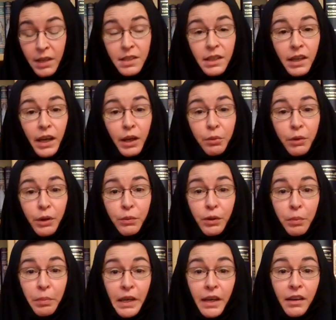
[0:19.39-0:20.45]
Today we
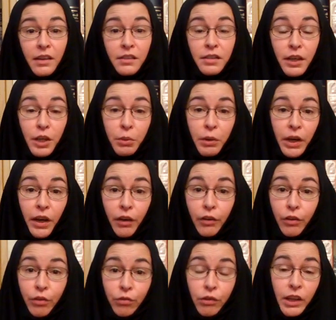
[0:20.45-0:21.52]
will be continuing our
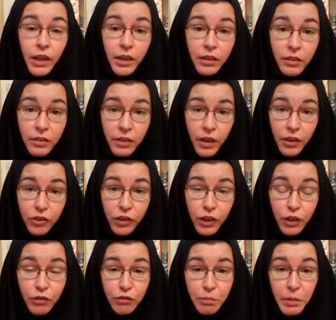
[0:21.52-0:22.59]
thrilling
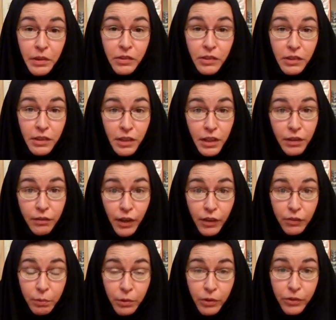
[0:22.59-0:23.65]
discussion of Byzantine
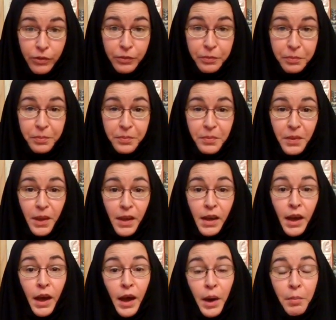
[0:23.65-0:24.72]
Vespers,
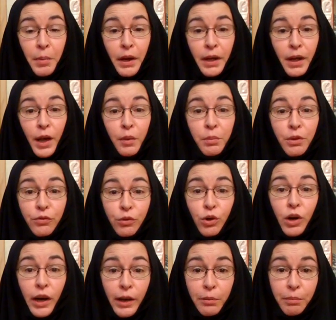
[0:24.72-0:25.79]
but
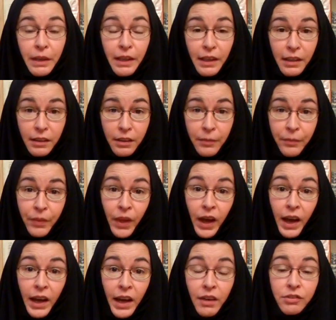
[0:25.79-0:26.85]
before I begin,
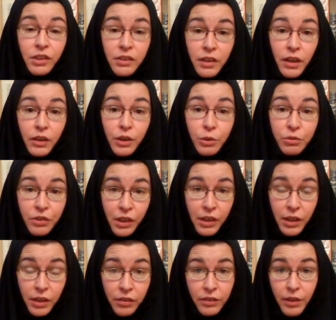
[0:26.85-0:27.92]
I have to tell you,
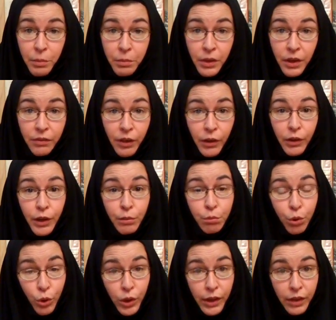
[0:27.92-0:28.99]
Zillion, something very
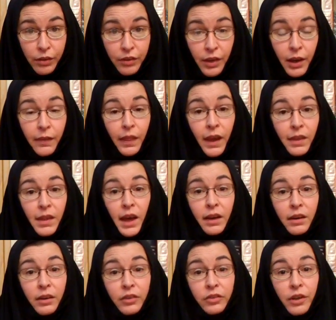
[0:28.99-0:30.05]
important, and
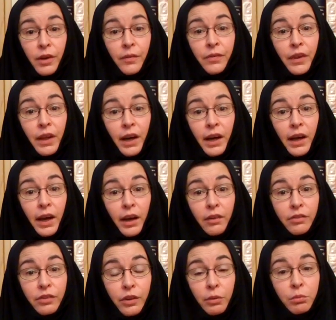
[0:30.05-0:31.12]
that is that I
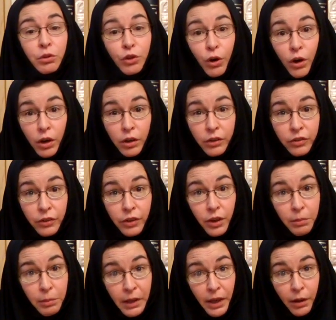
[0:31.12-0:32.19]
have some talks
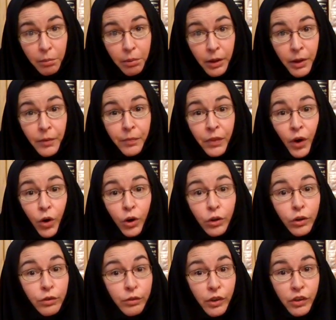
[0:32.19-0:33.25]
coming up all
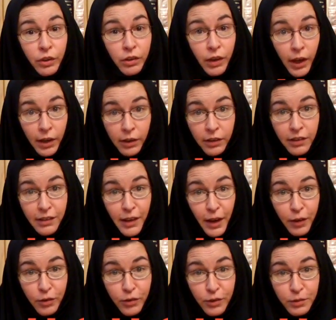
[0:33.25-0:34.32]
over the United
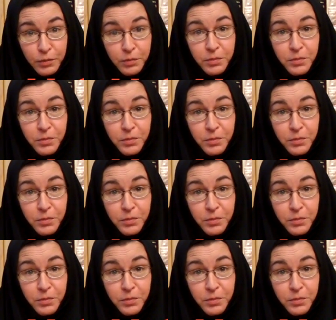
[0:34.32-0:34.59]
States